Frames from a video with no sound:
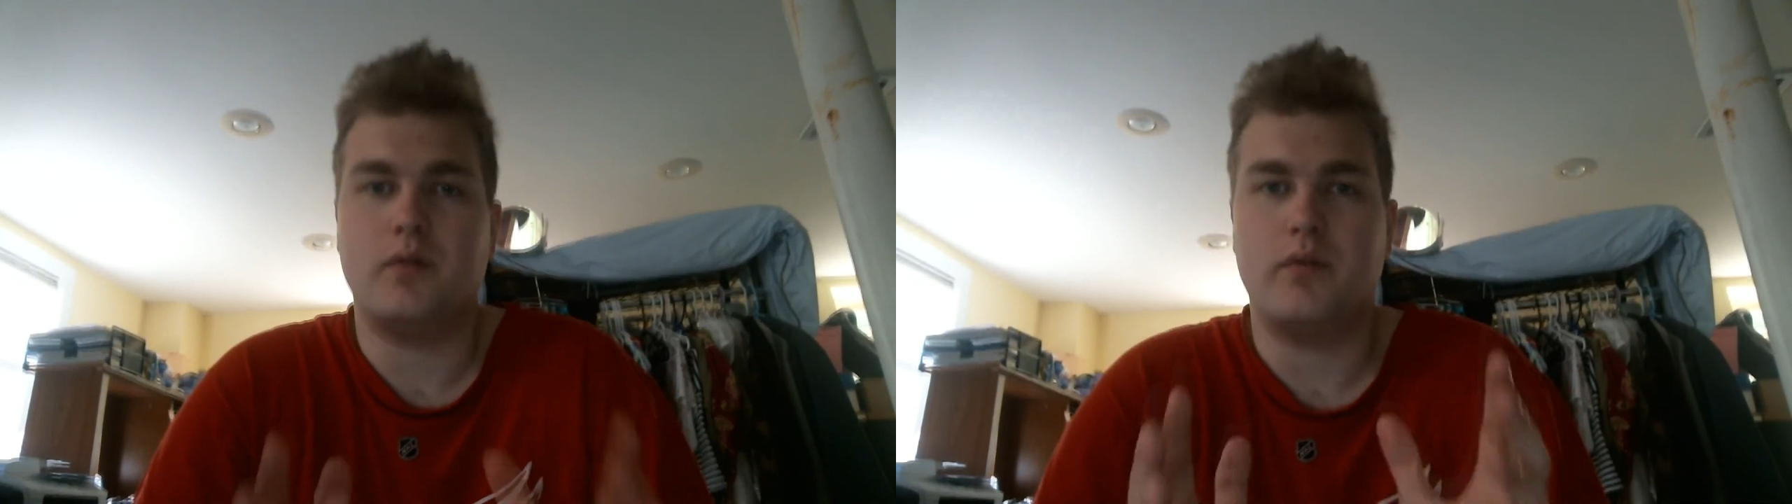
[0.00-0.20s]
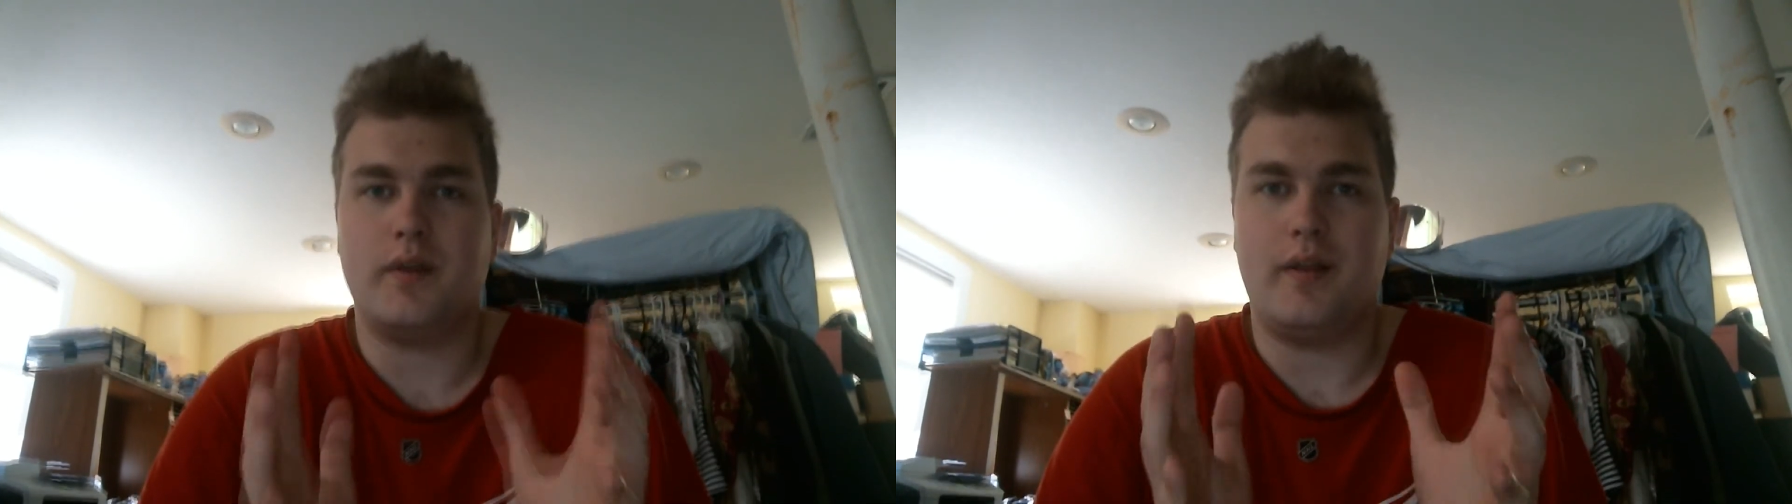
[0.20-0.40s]

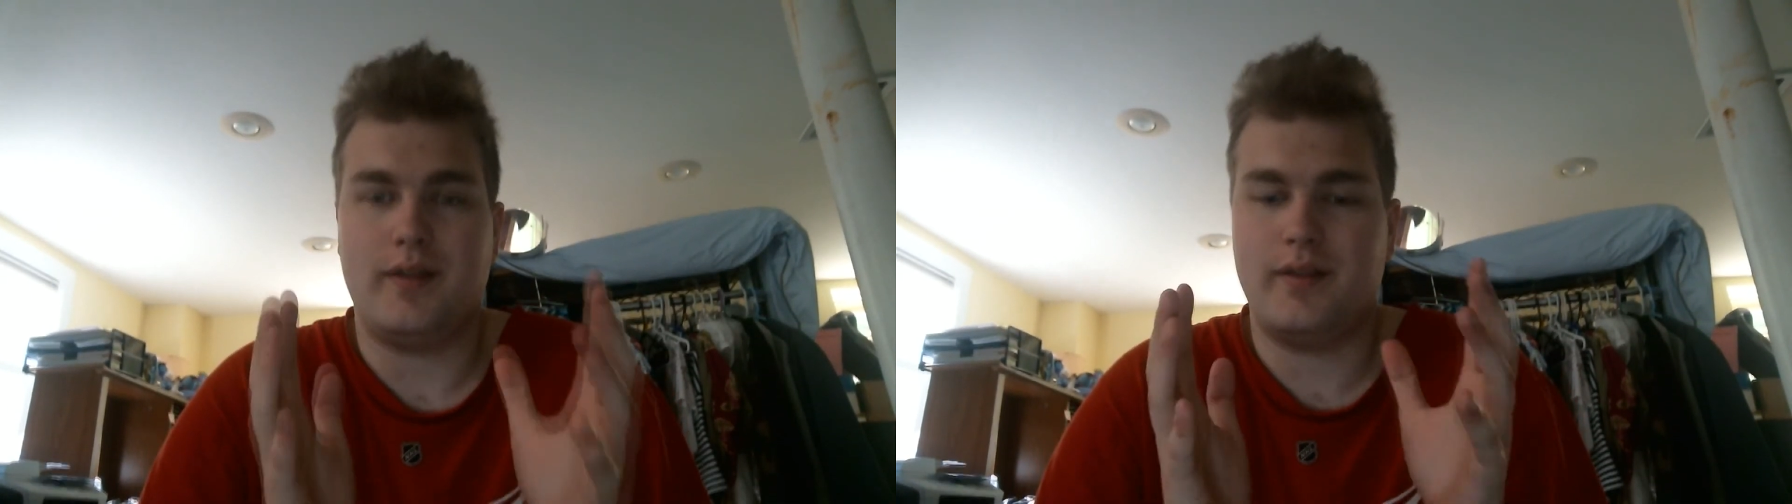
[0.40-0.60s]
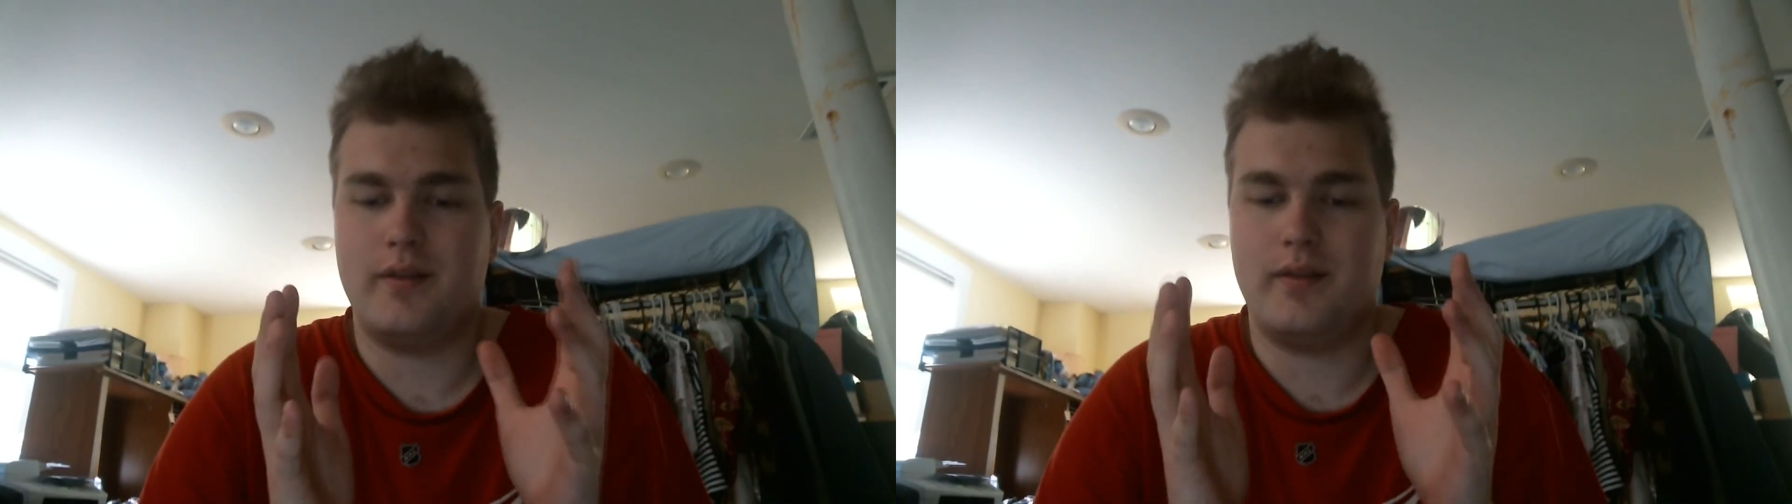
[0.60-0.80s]
2 set
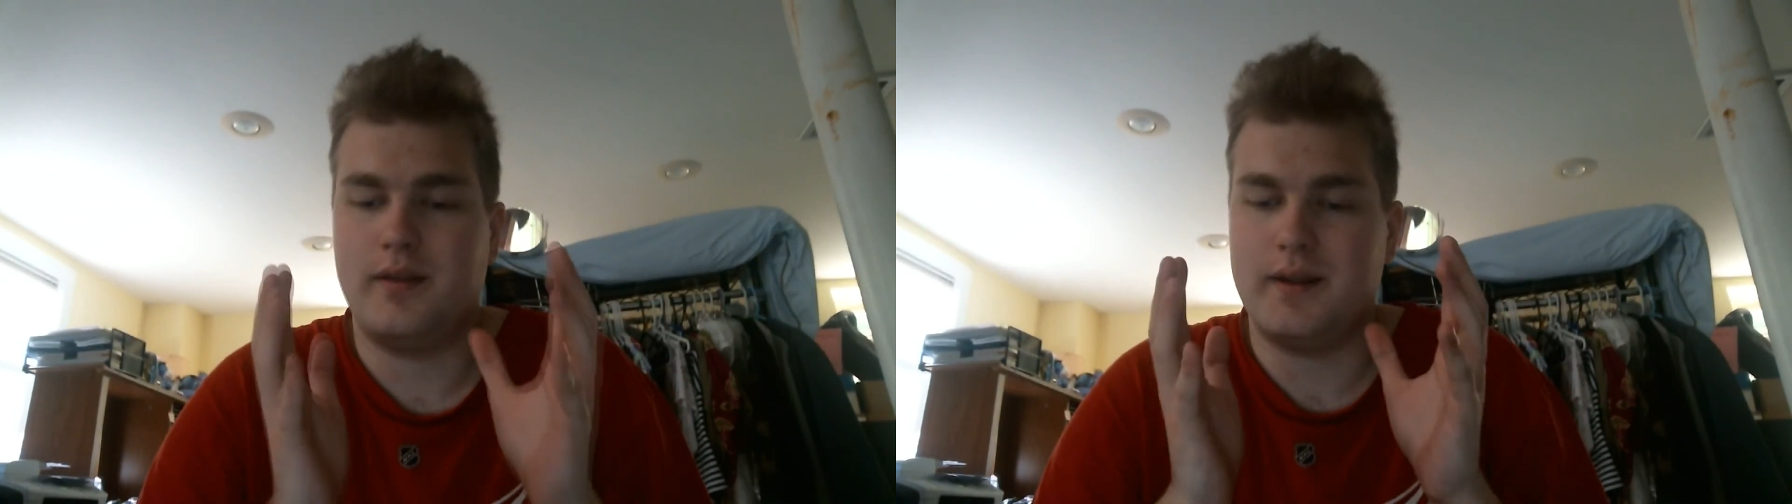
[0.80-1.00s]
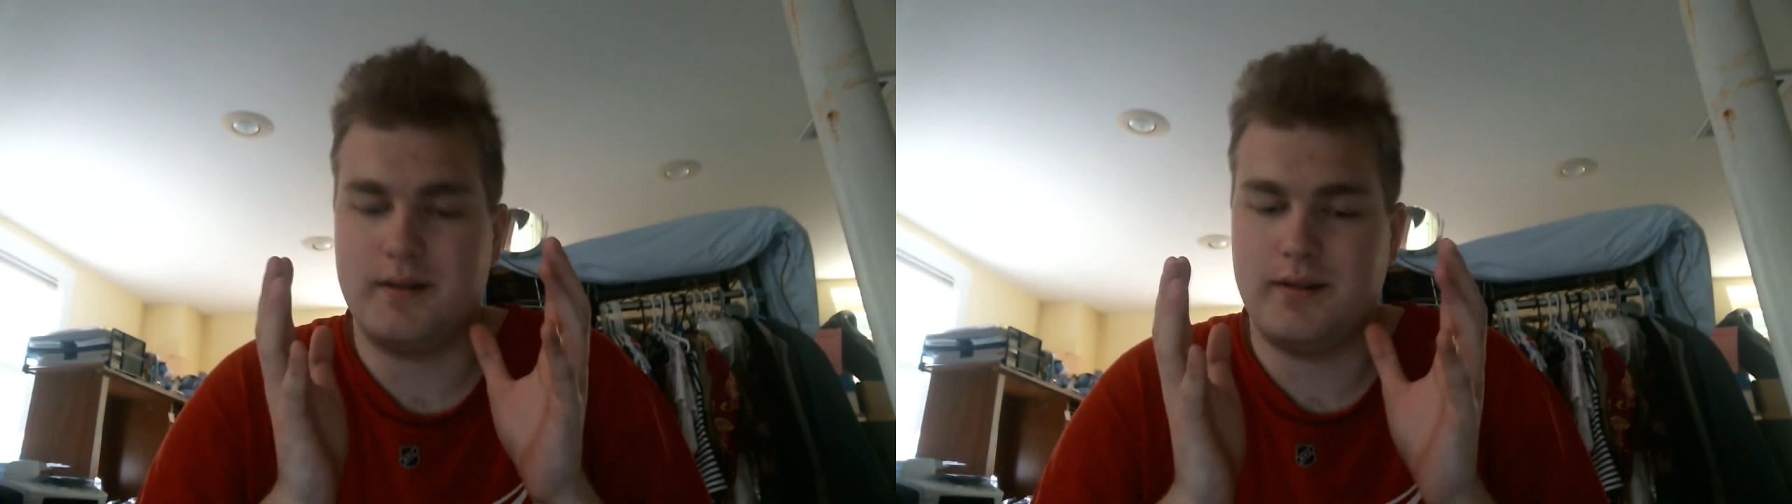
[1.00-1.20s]

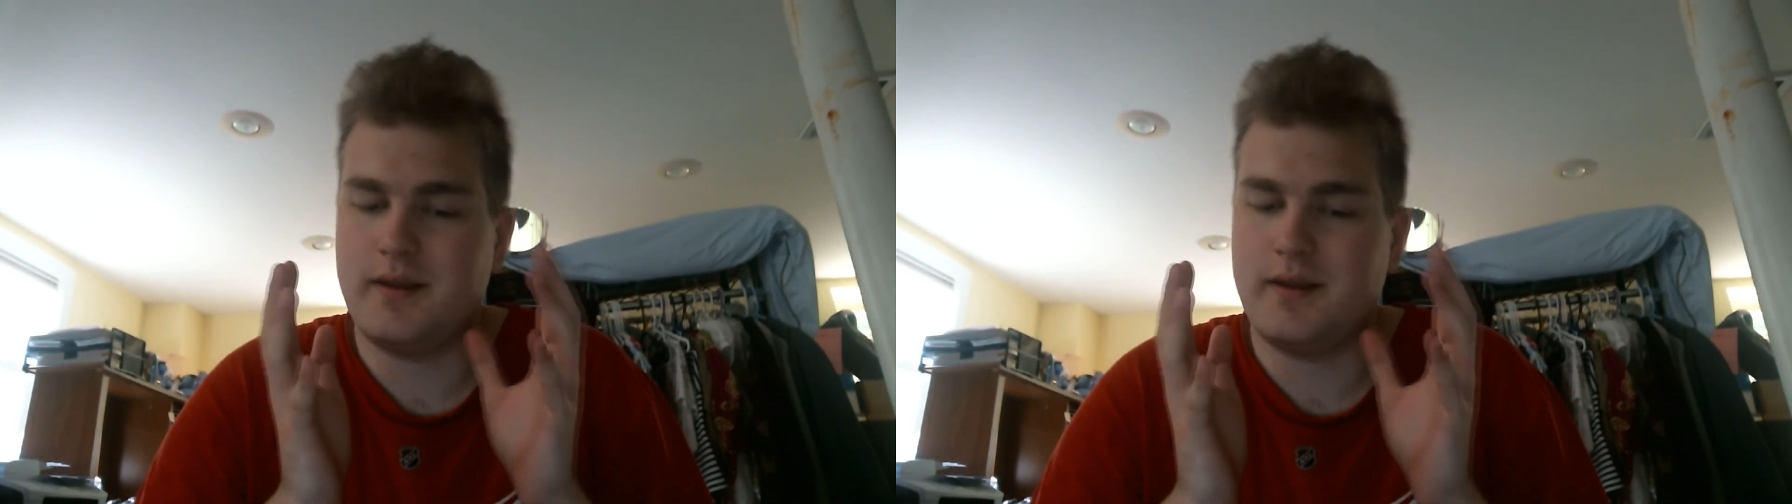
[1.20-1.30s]
the